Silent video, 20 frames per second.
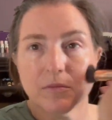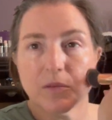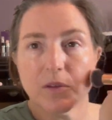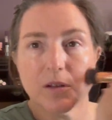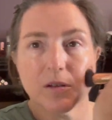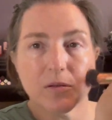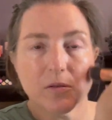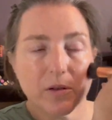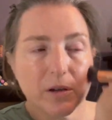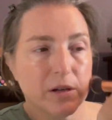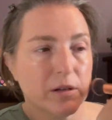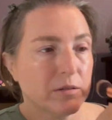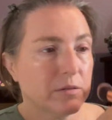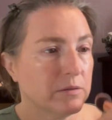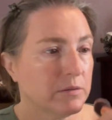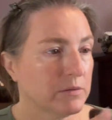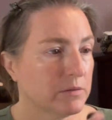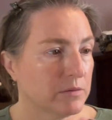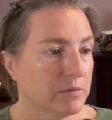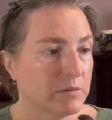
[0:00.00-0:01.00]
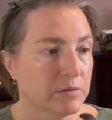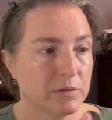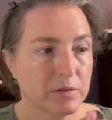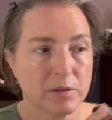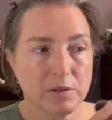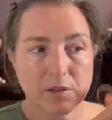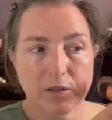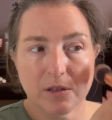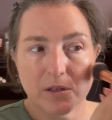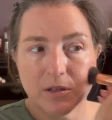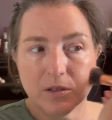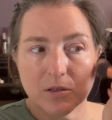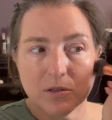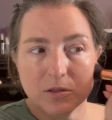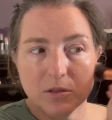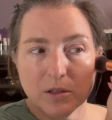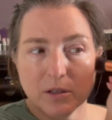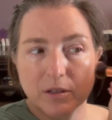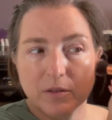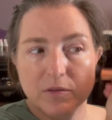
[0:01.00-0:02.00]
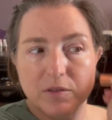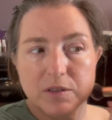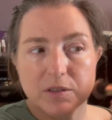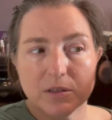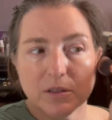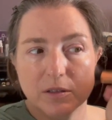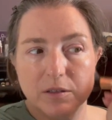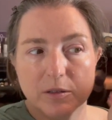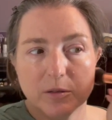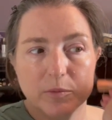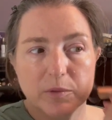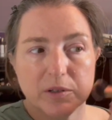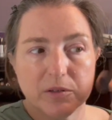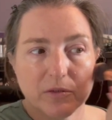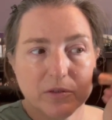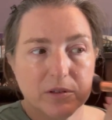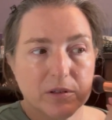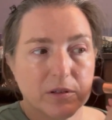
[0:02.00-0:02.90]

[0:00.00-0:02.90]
Okay, so that gives us a little bit of